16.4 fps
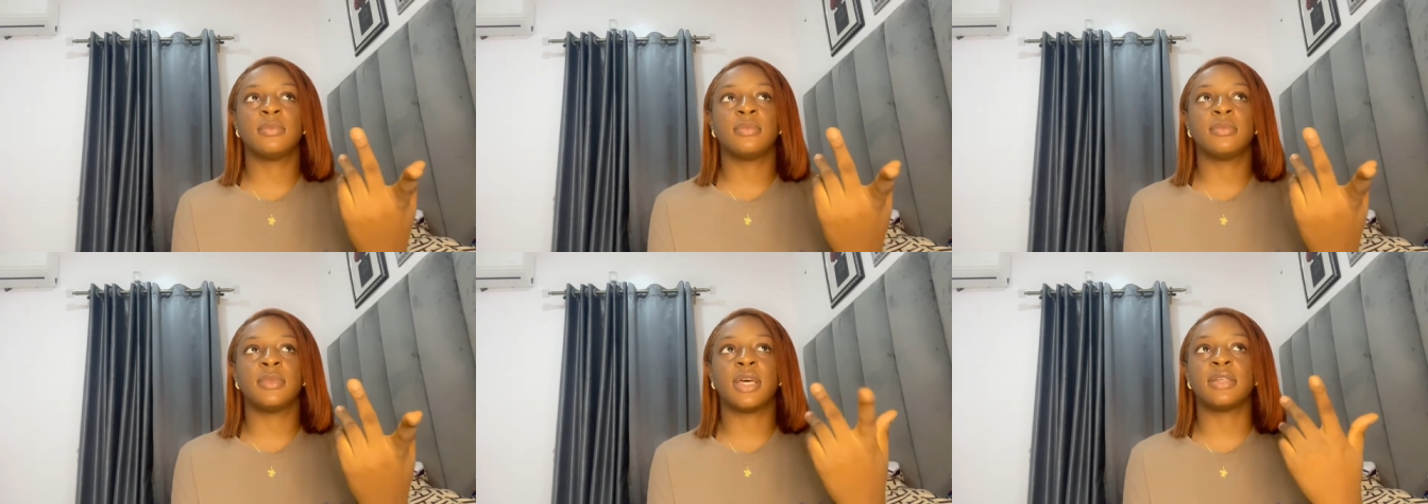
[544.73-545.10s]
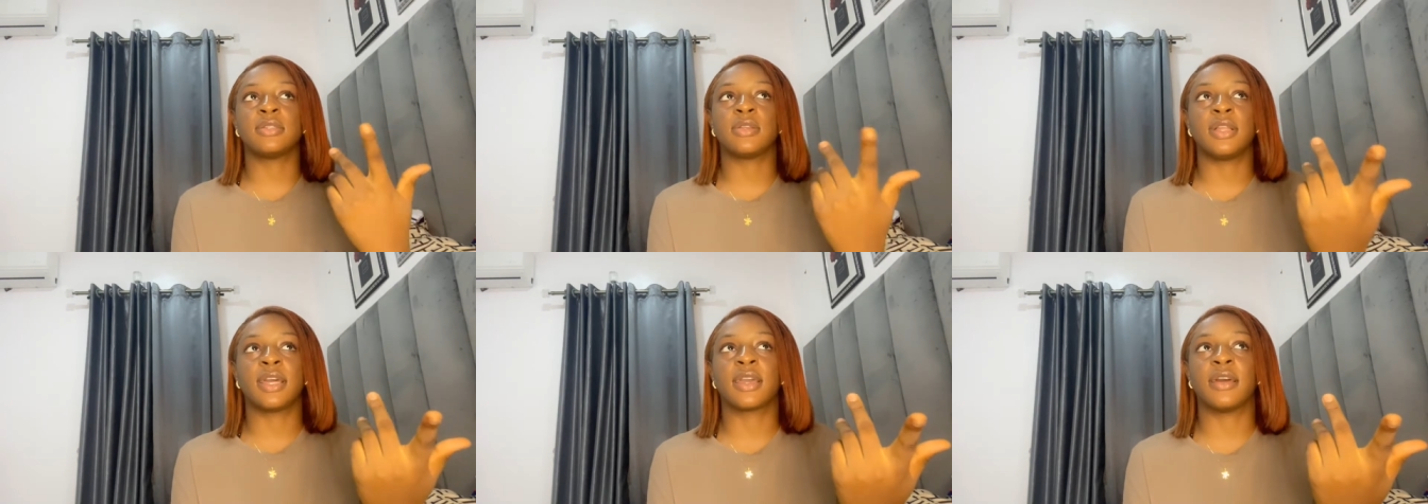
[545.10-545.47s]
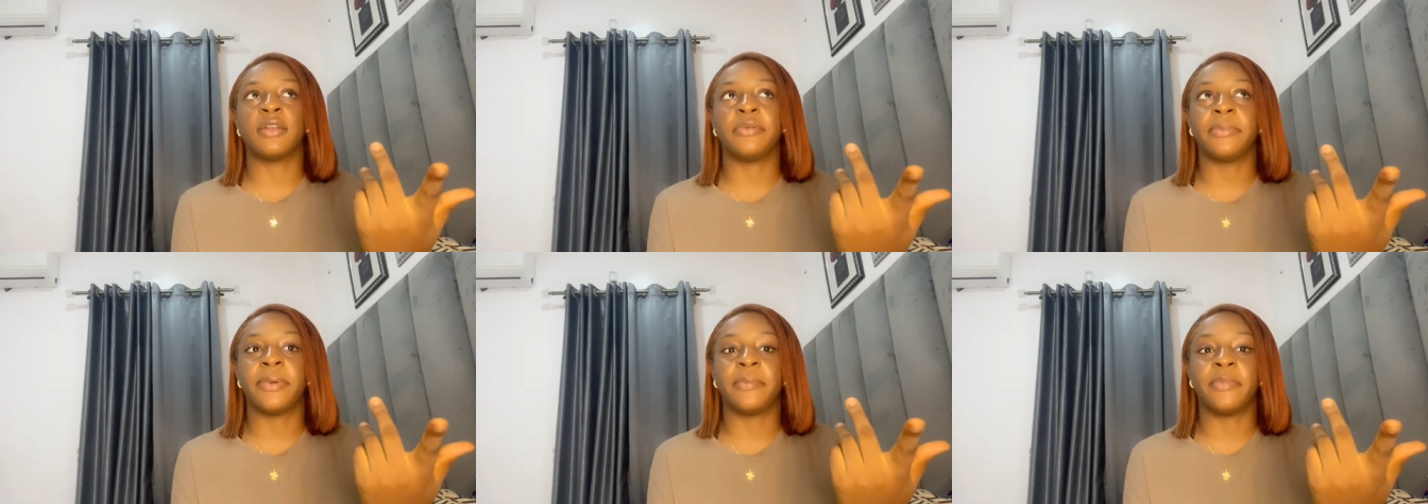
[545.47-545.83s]
that's all I can
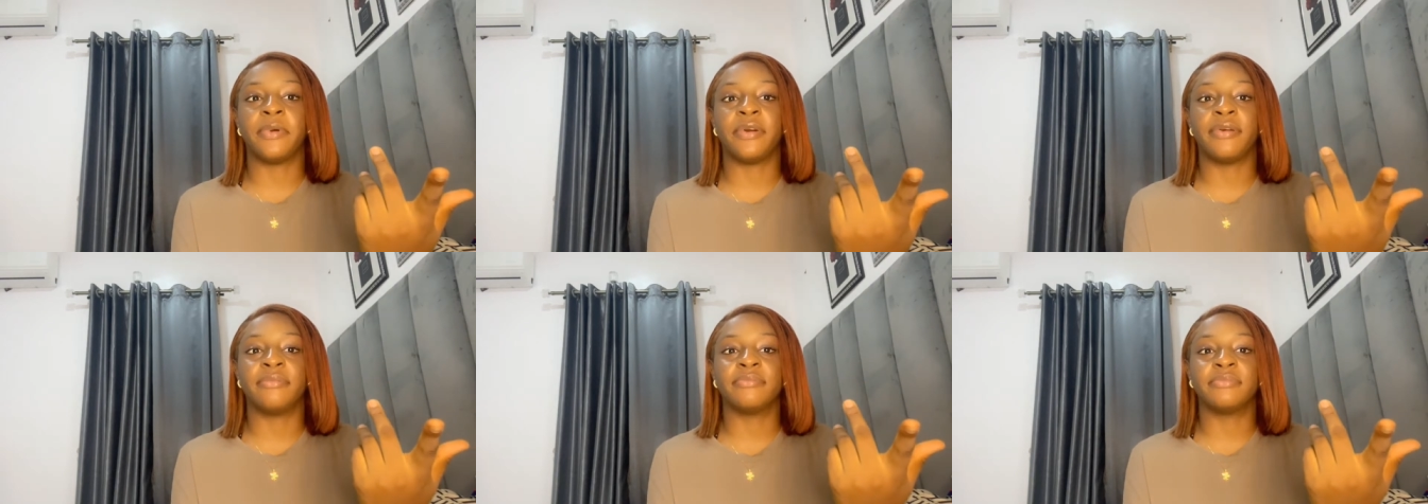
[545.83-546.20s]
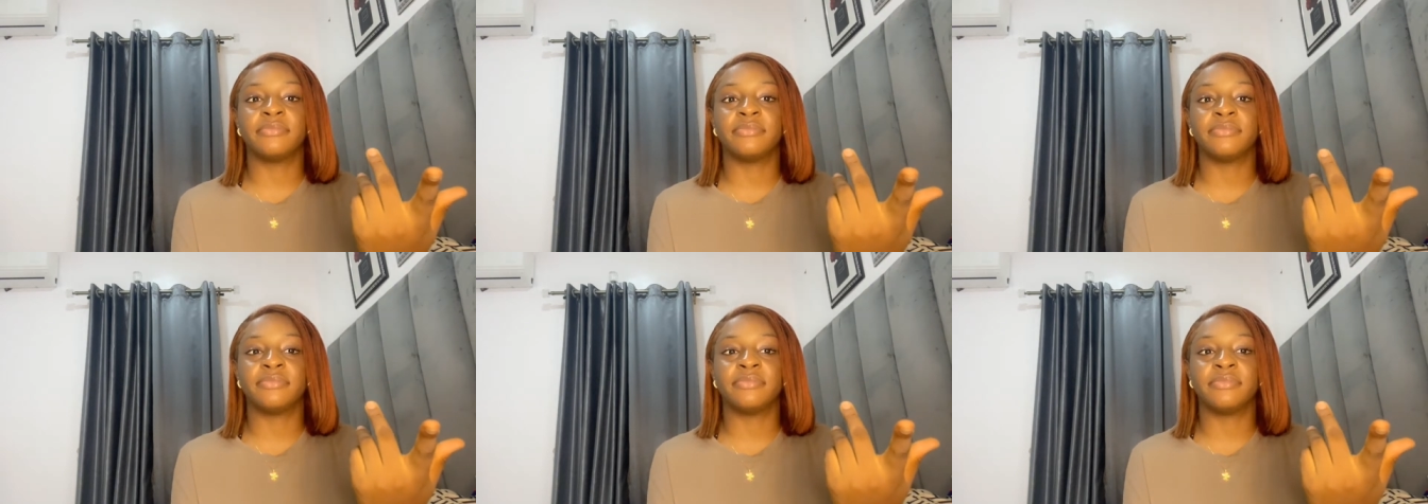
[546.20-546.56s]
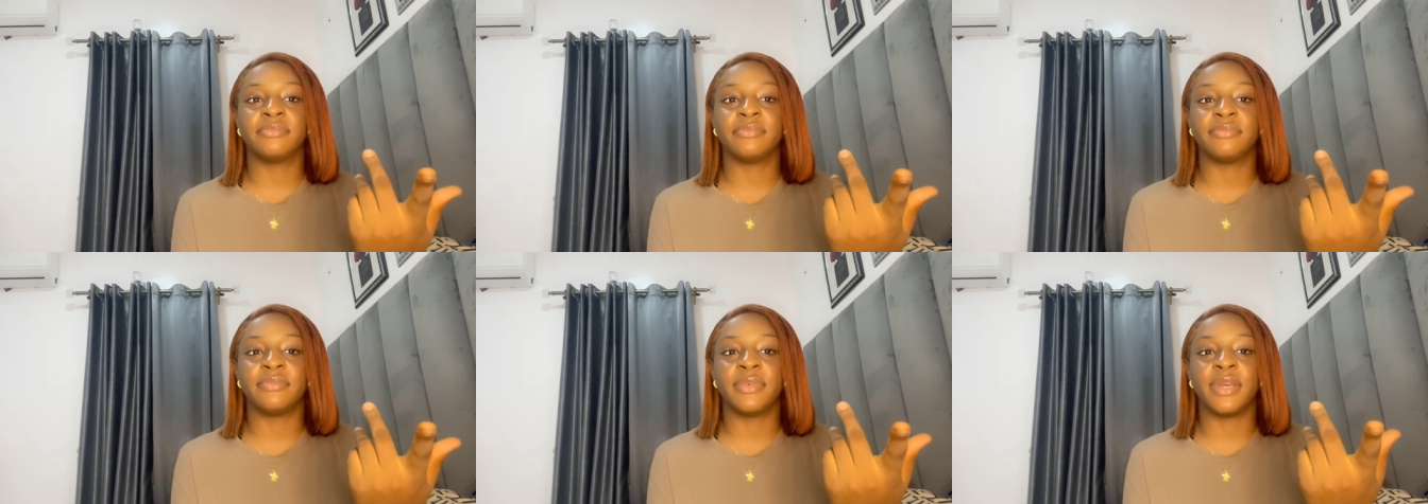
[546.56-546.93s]
remember.
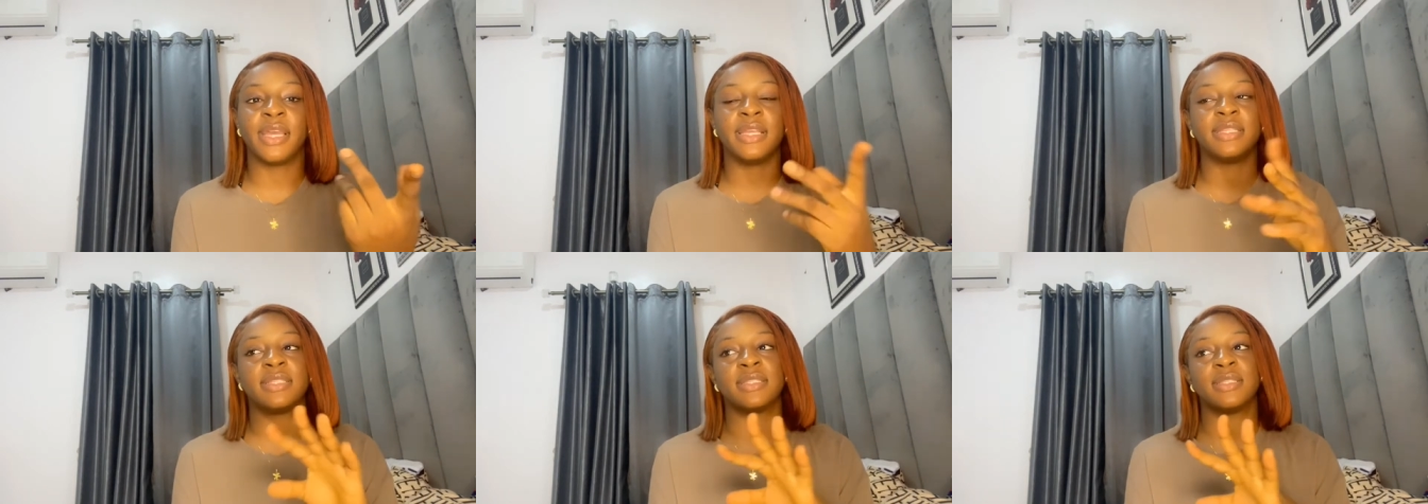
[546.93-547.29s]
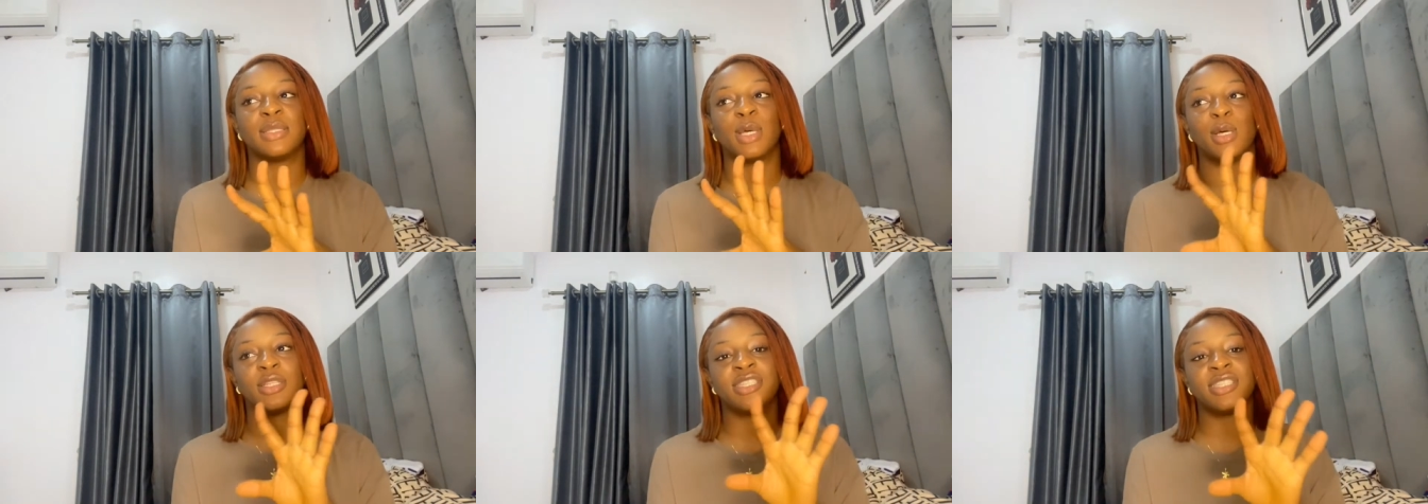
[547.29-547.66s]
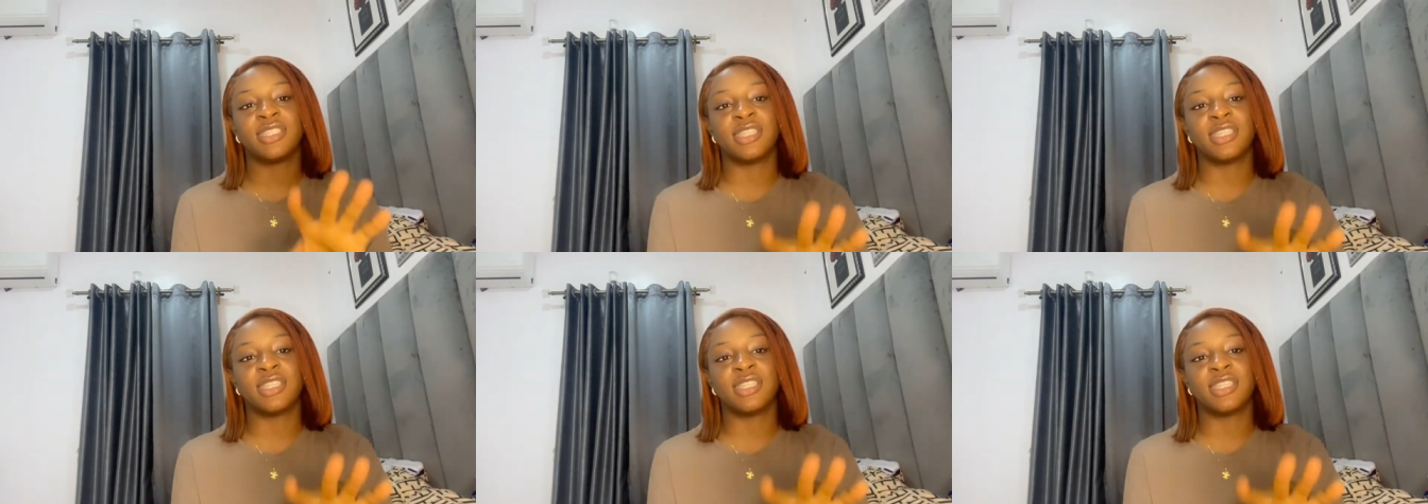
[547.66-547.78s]
It's not